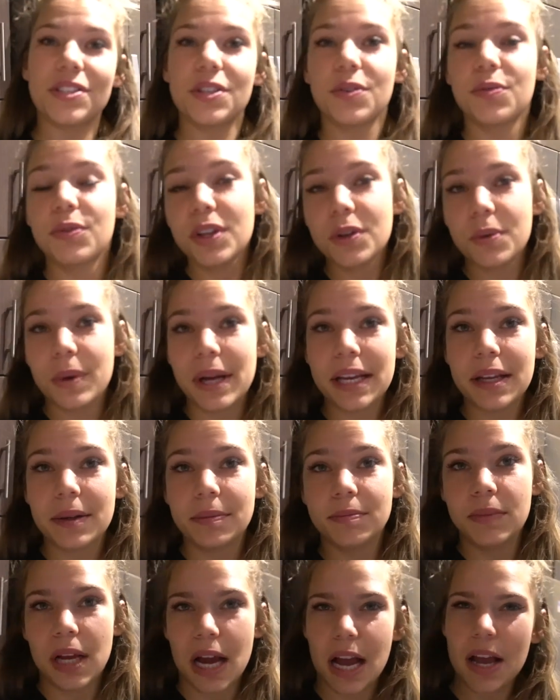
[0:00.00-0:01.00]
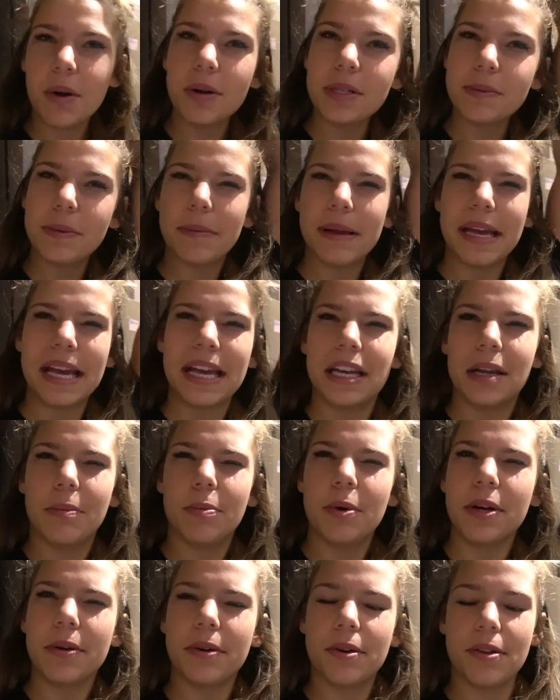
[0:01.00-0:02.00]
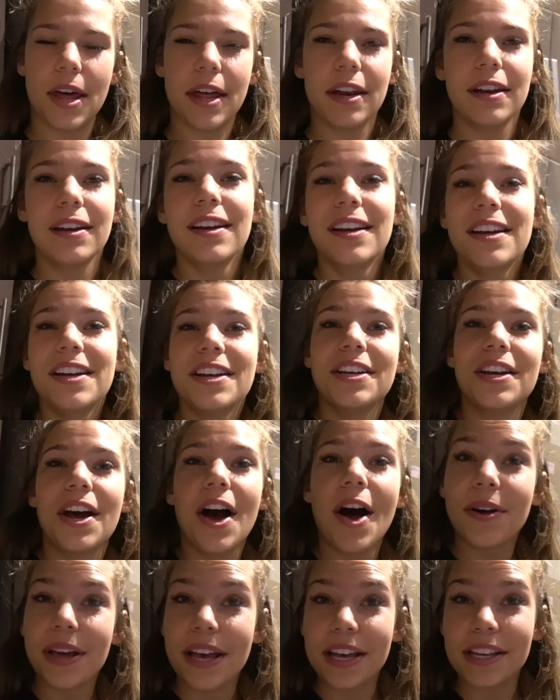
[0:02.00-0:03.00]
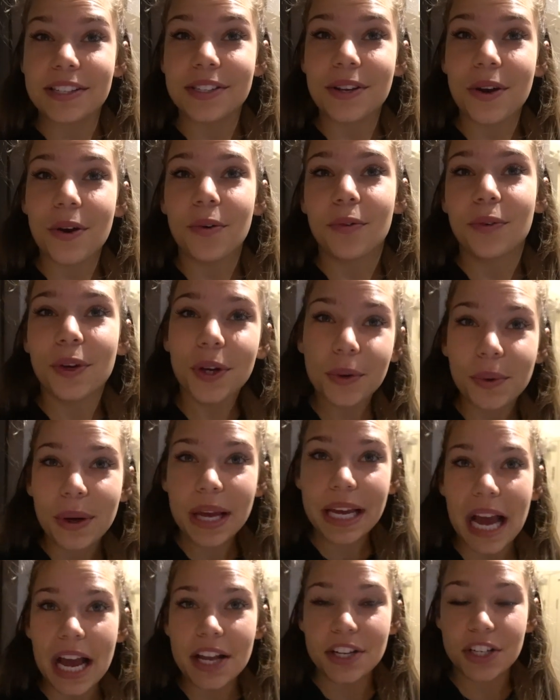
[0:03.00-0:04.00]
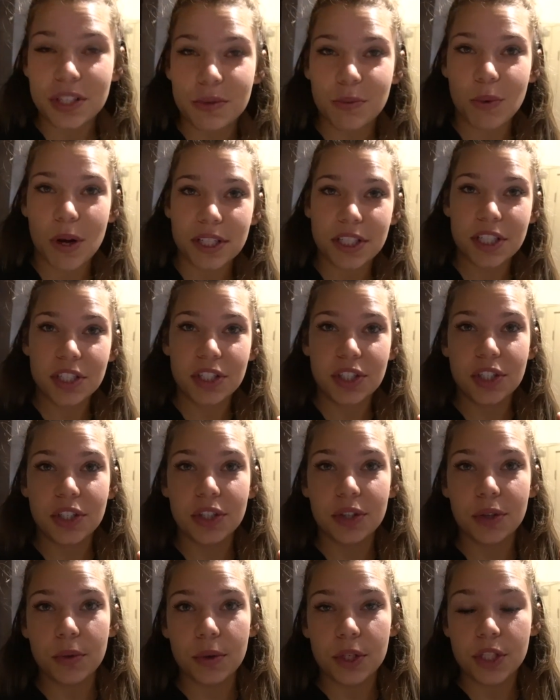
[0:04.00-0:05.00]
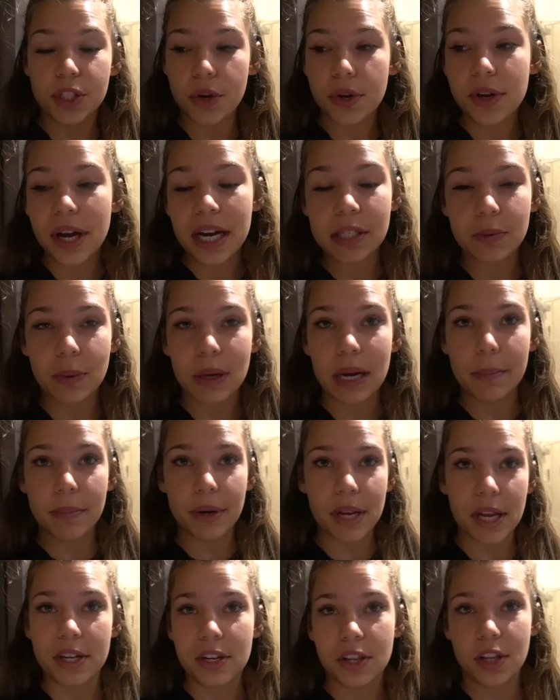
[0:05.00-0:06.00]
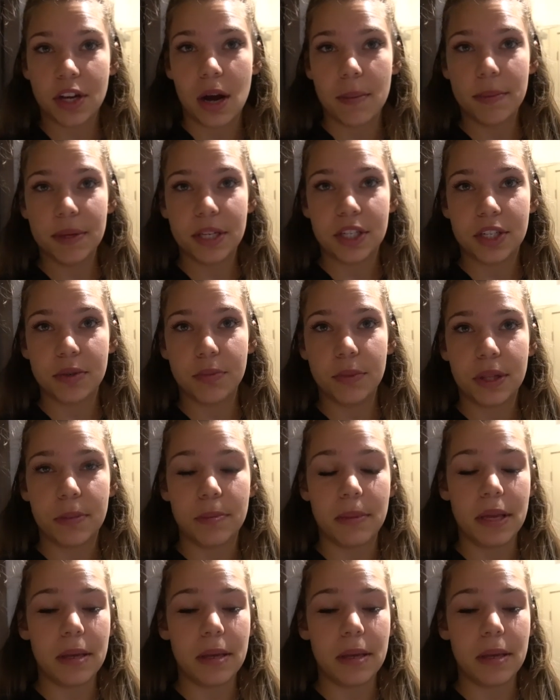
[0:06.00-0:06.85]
So real quick, I always put my hand up, why do I do that? Okay, so real quick, I just wanted to show you guys what I'm bringing to the competition with